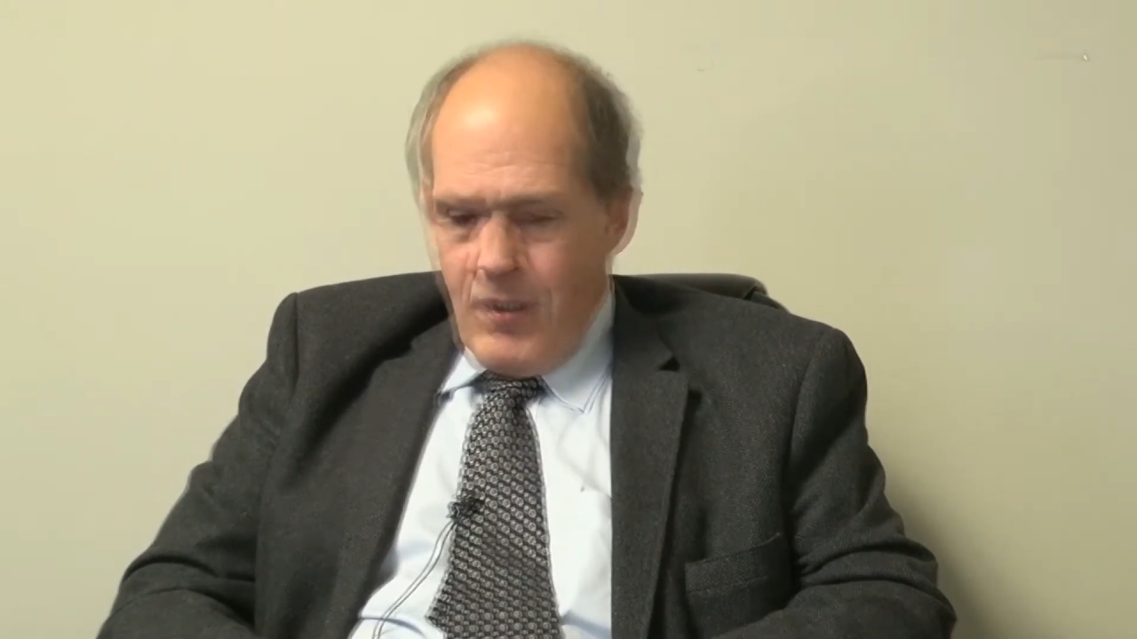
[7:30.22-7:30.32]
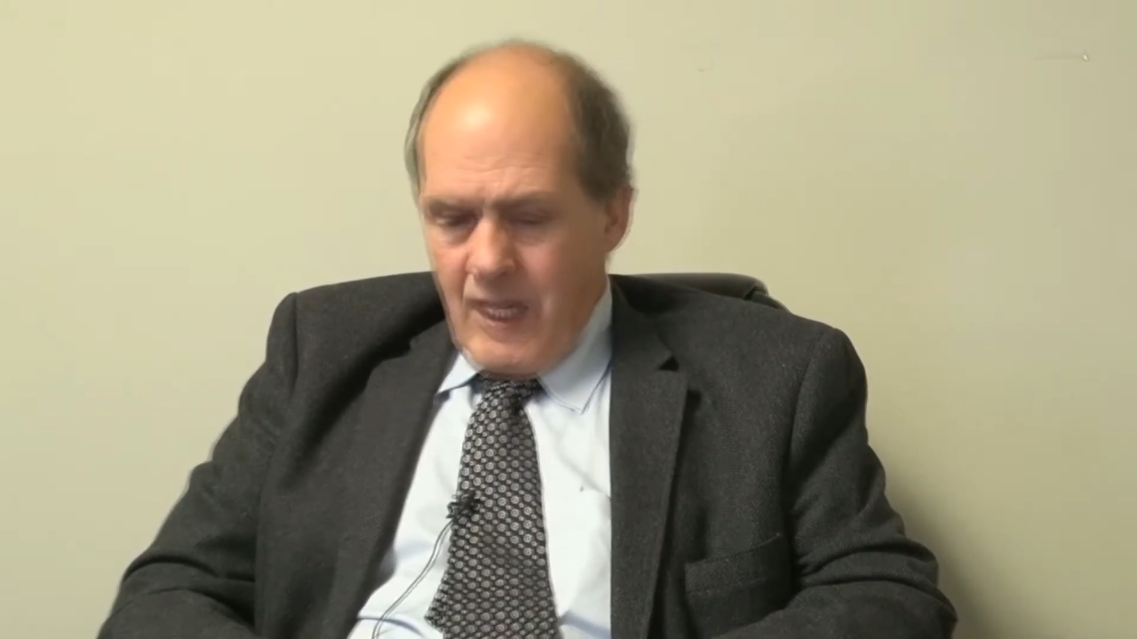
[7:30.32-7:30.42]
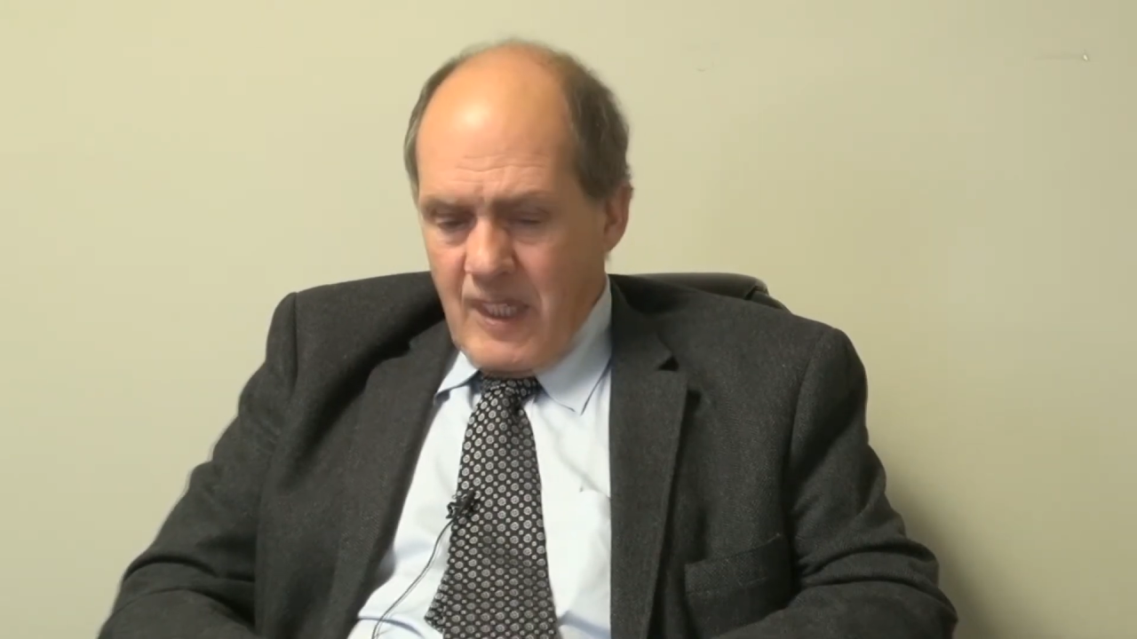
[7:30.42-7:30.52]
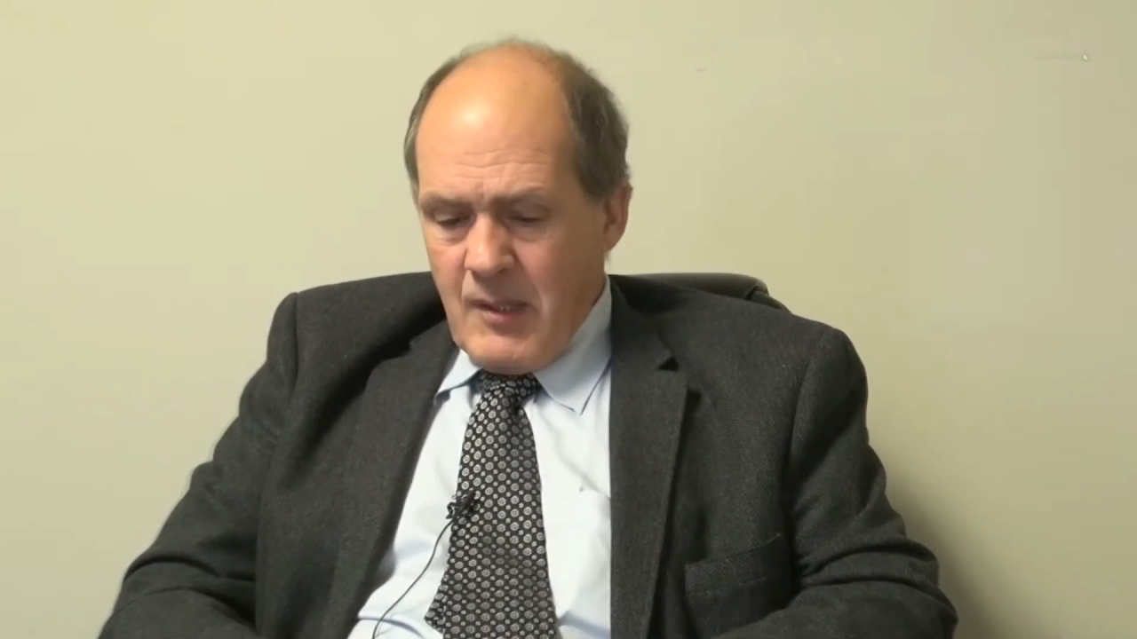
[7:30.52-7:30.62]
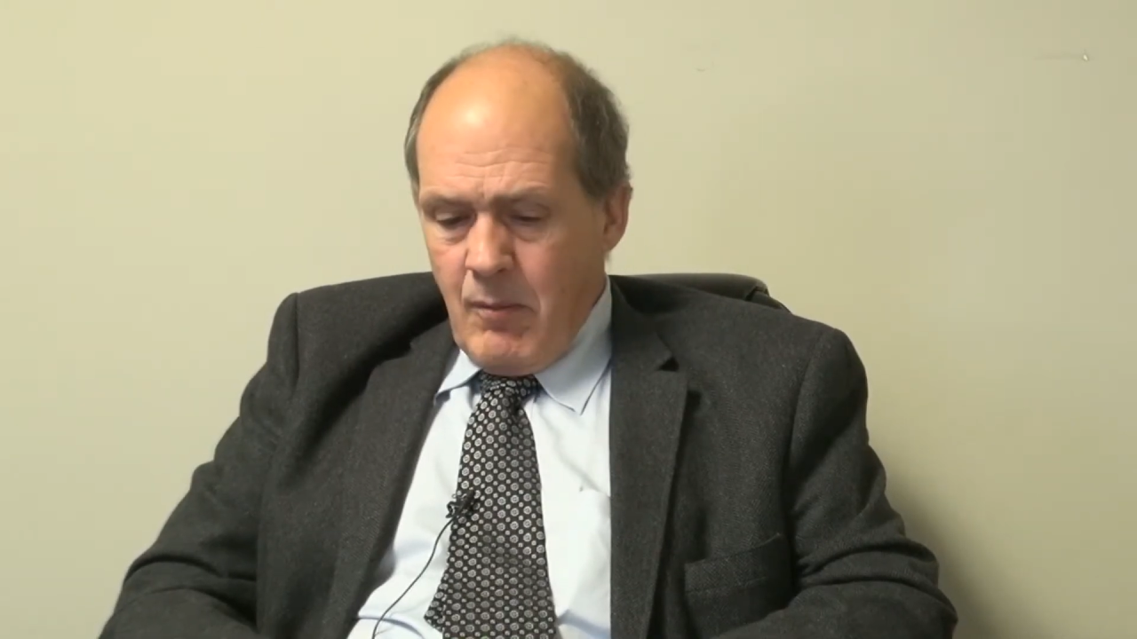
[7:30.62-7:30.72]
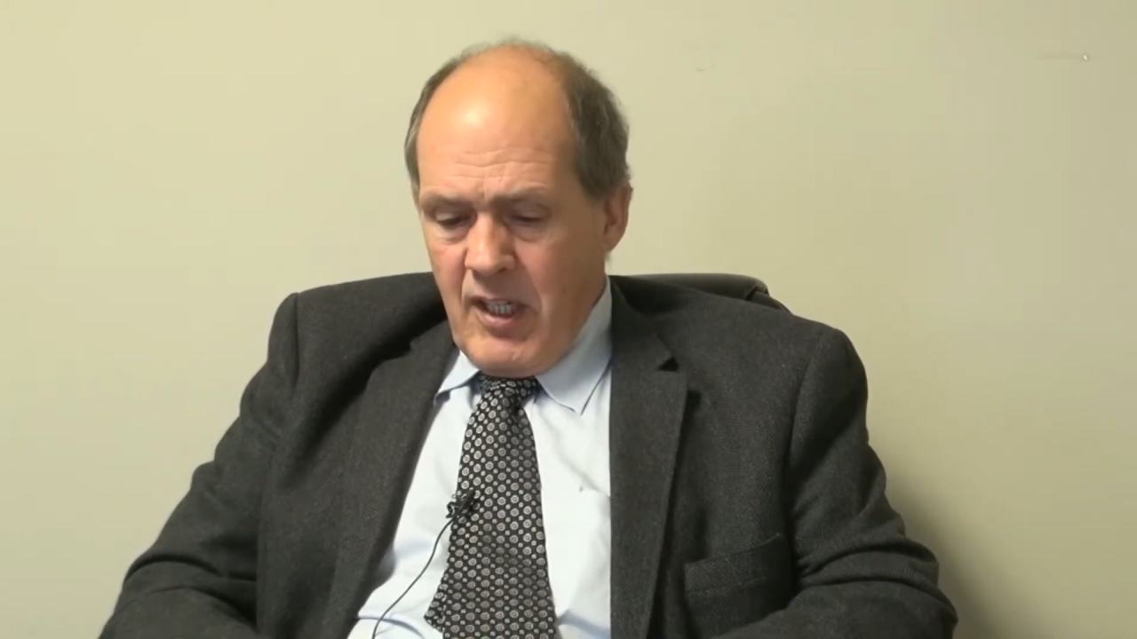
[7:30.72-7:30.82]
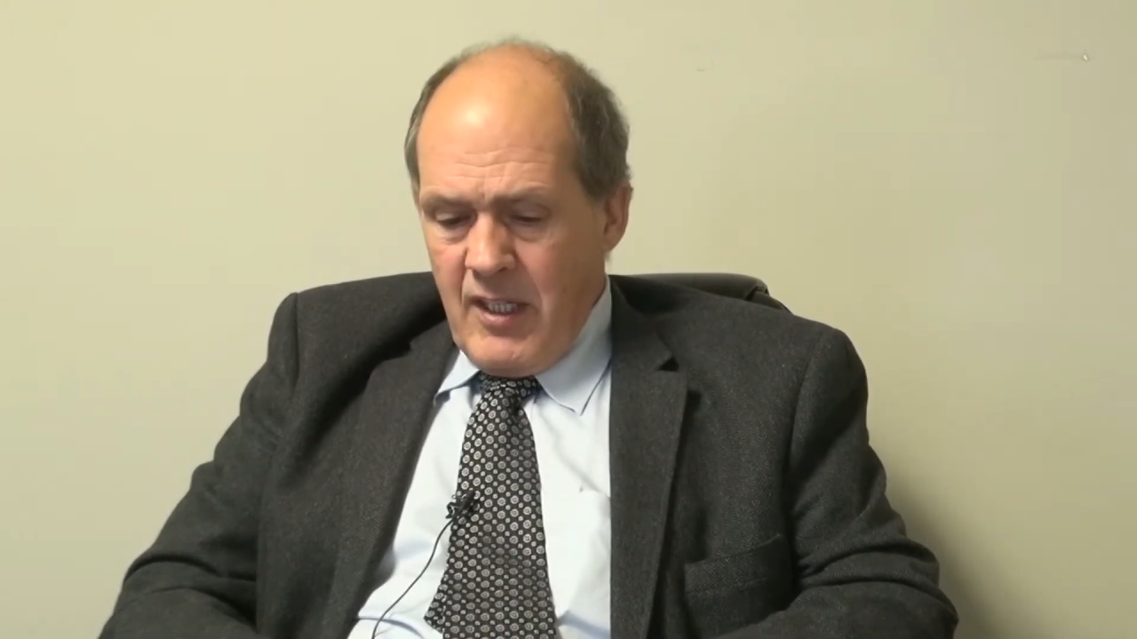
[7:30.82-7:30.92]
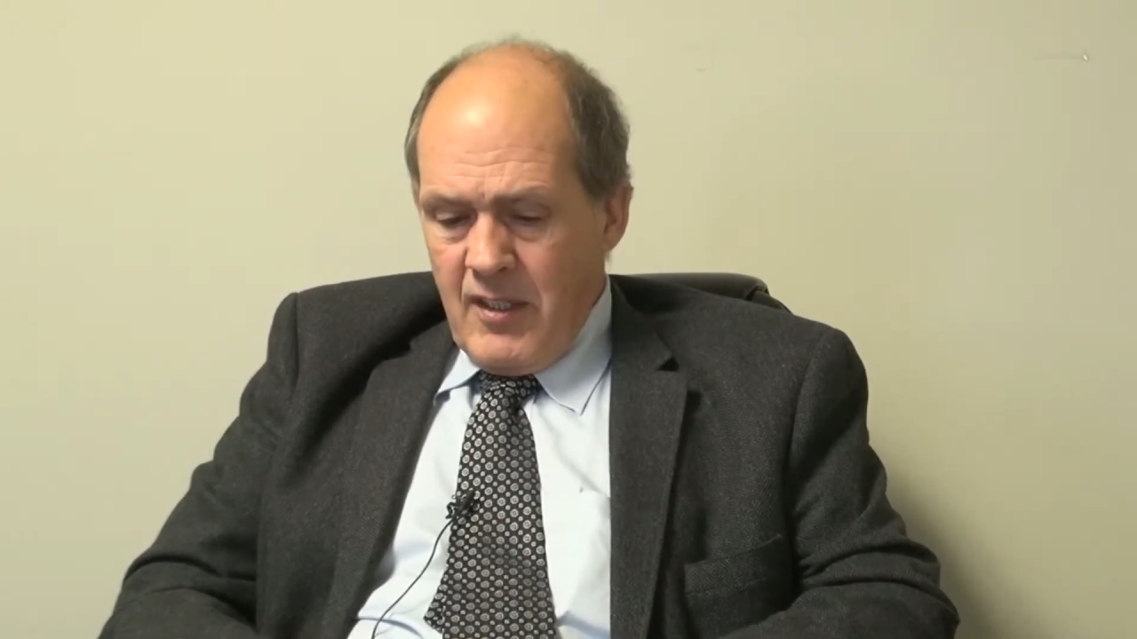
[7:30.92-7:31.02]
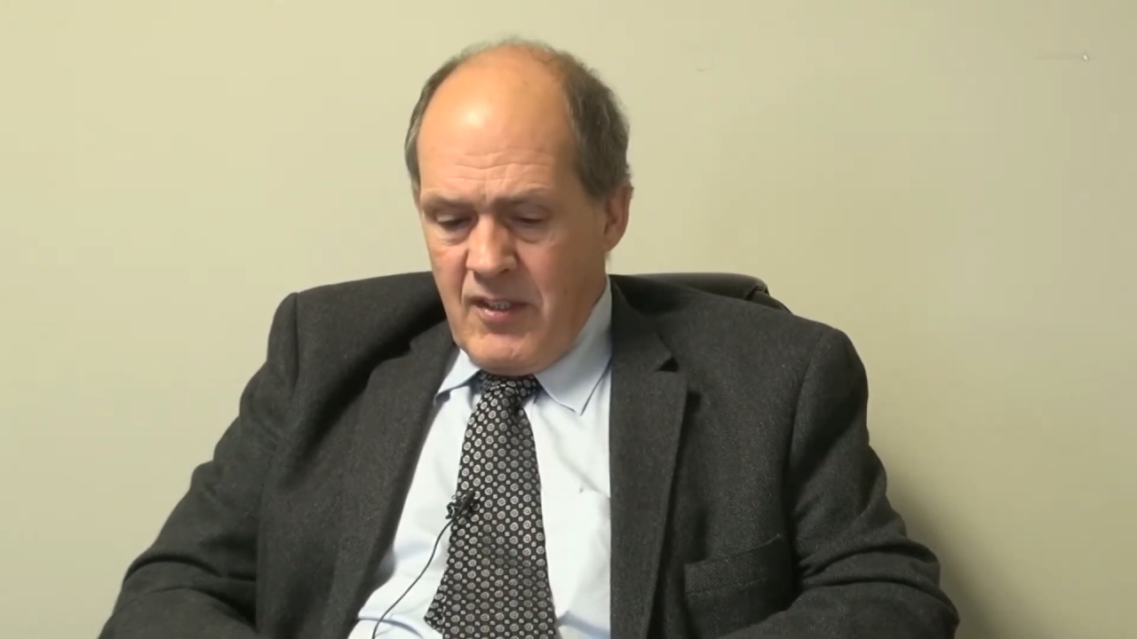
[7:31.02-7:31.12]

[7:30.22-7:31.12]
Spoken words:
We explained the